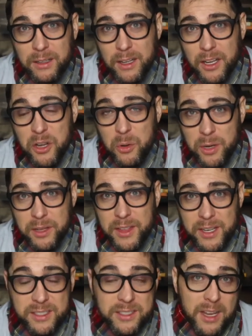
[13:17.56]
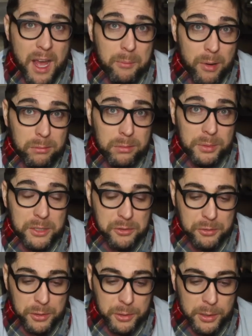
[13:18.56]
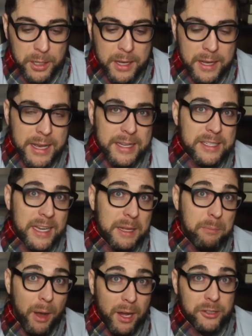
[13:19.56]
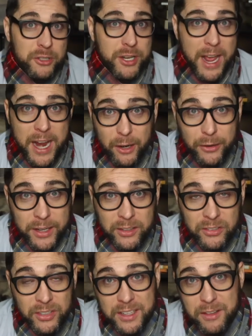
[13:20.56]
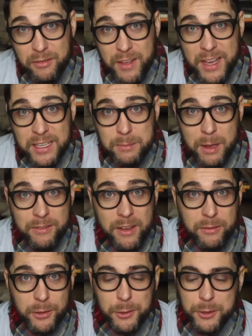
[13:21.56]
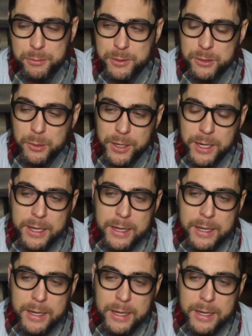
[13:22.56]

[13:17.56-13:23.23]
annoyed that it's not probably true, is that he punched Arius in the face, my favorite Christmas story.